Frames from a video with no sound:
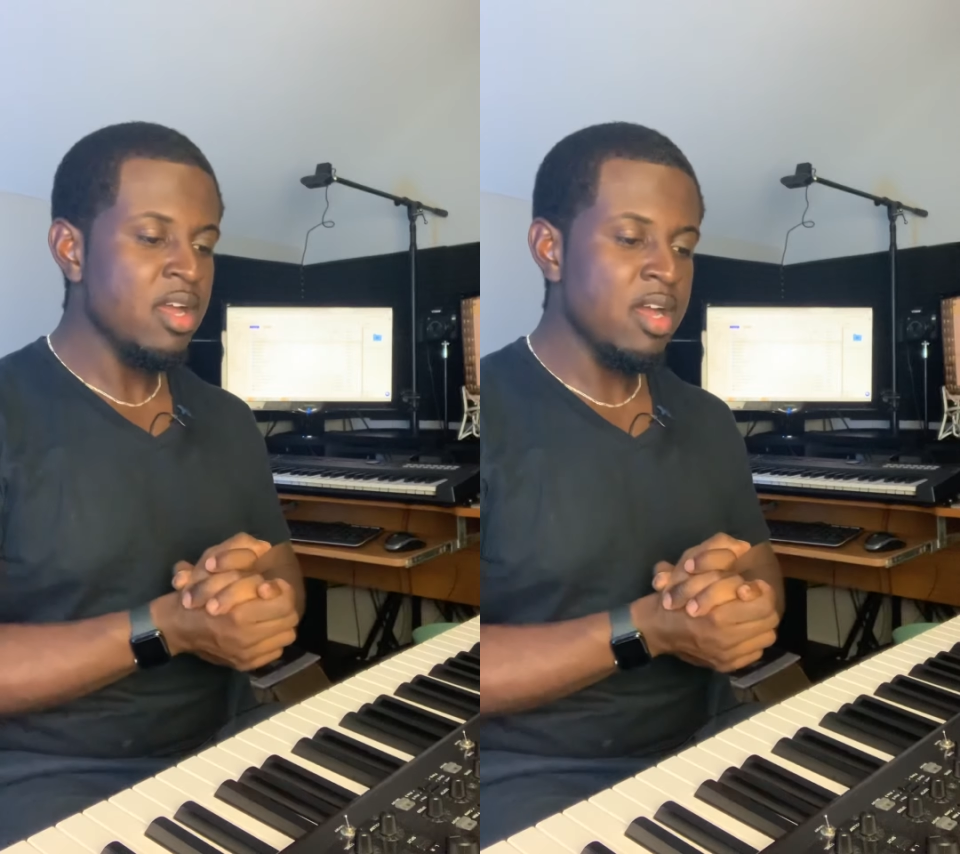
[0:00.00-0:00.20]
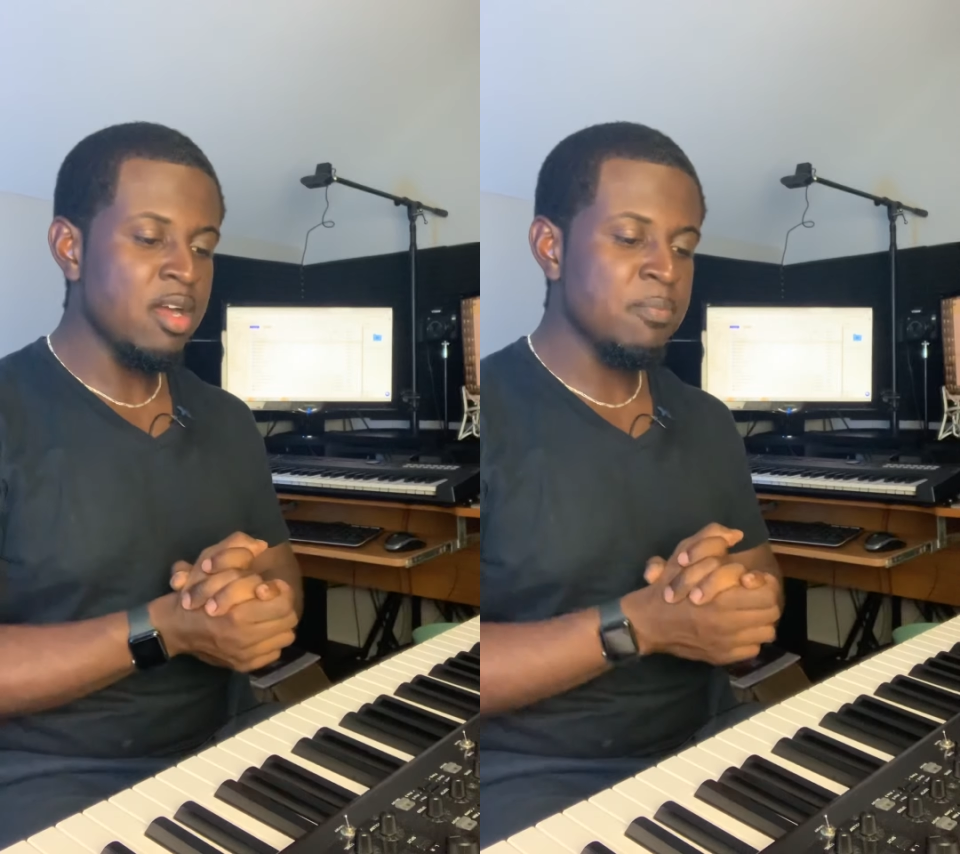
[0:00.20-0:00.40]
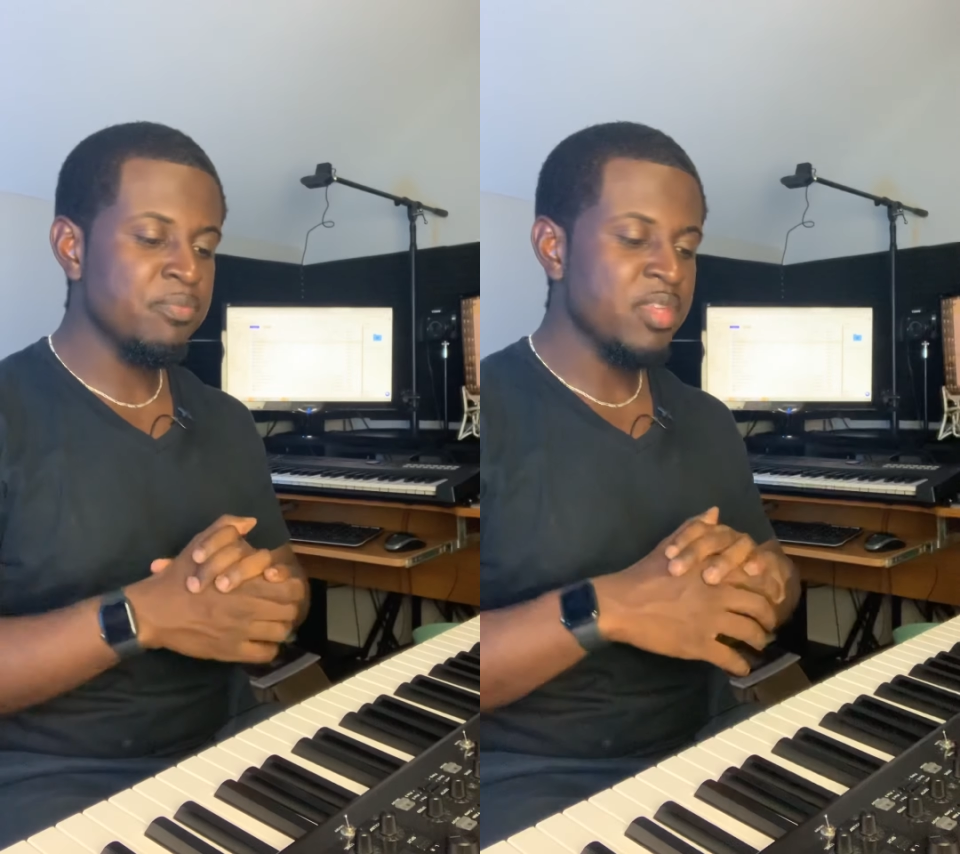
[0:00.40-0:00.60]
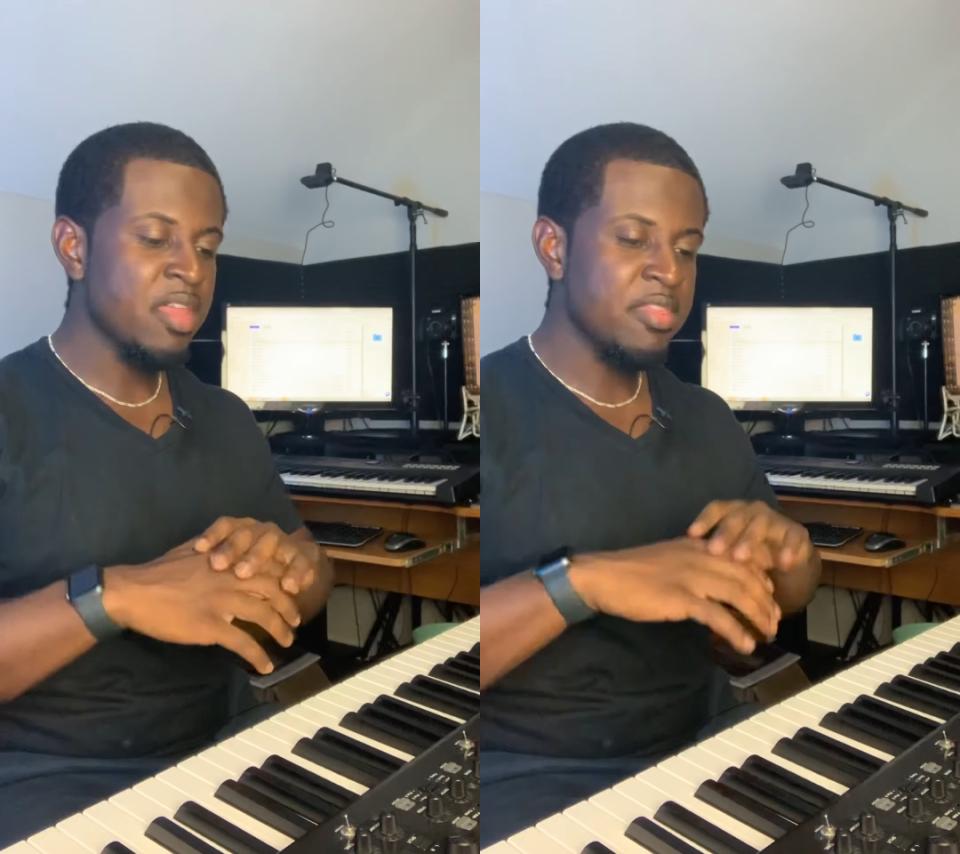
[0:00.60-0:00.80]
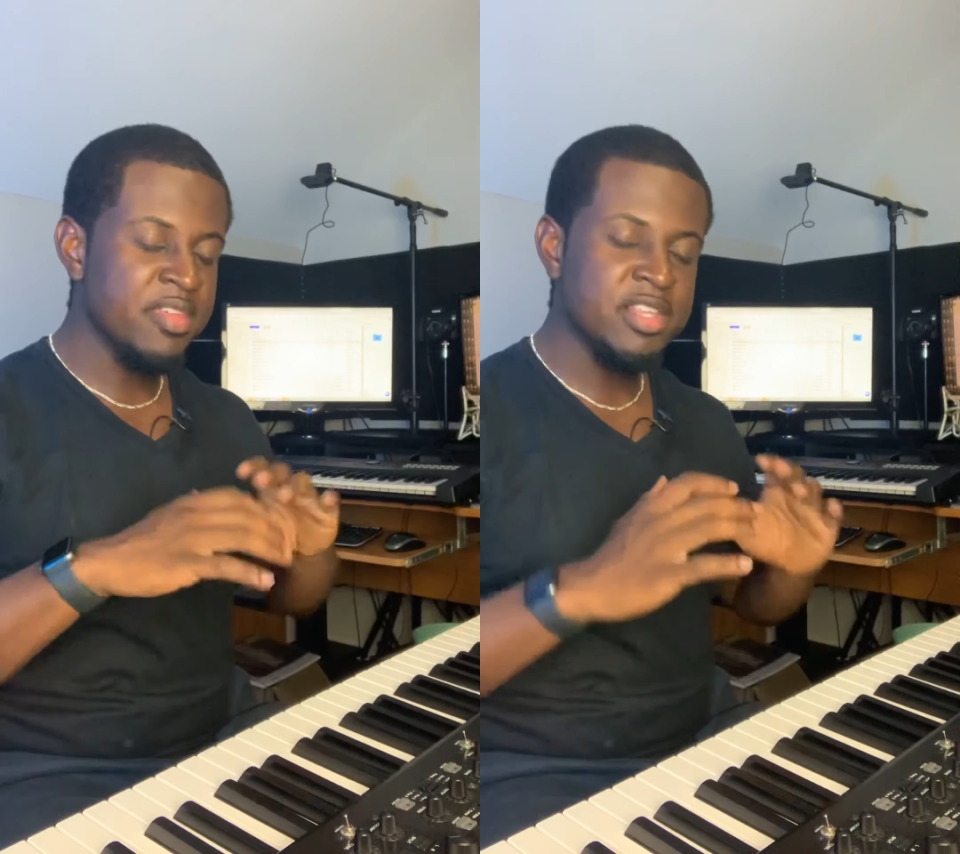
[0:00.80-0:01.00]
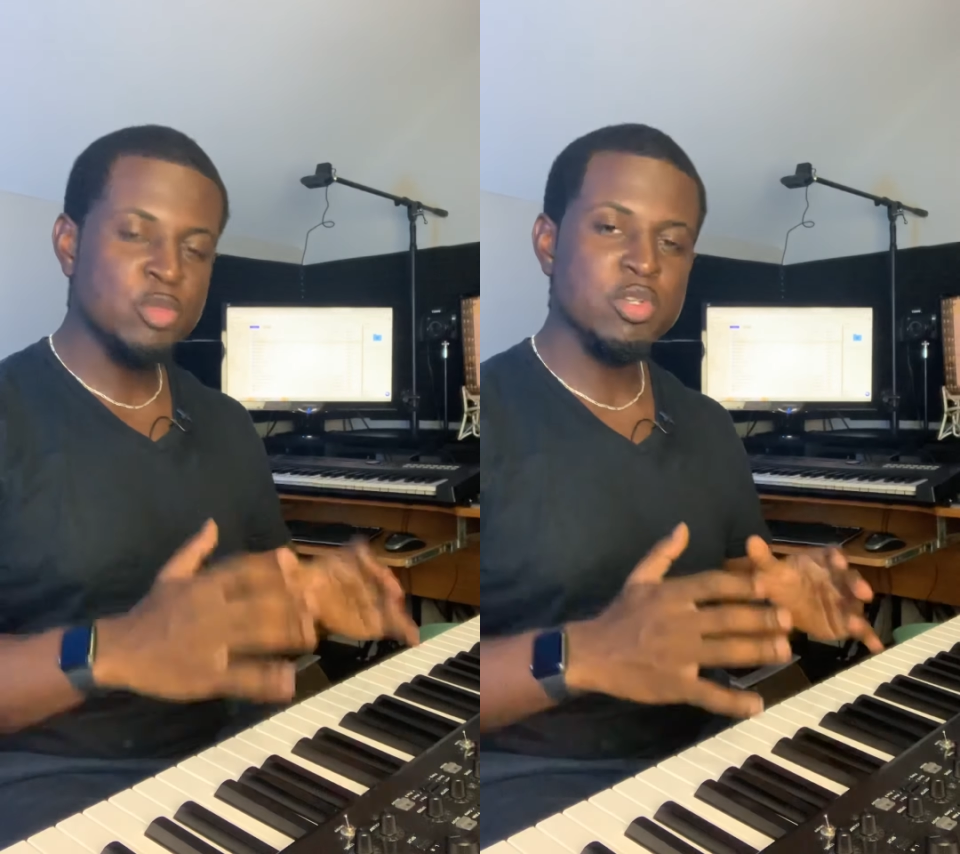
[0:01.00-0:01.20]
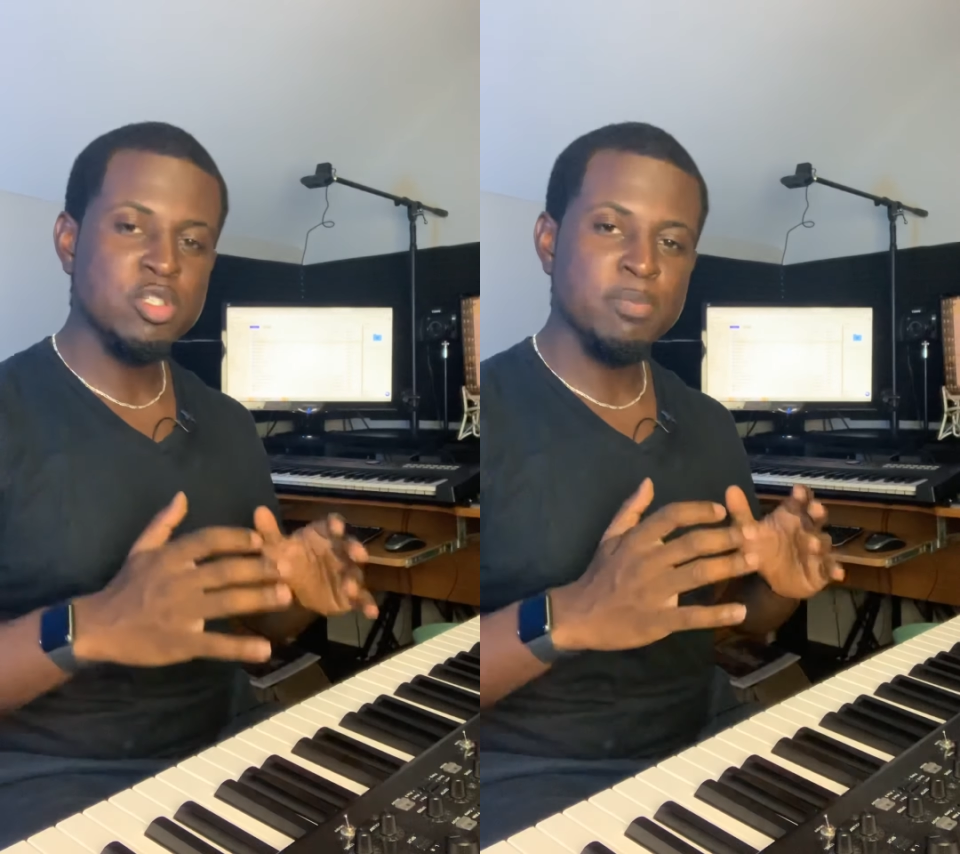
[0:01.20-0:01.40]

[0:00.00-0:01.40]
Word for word: um, this was the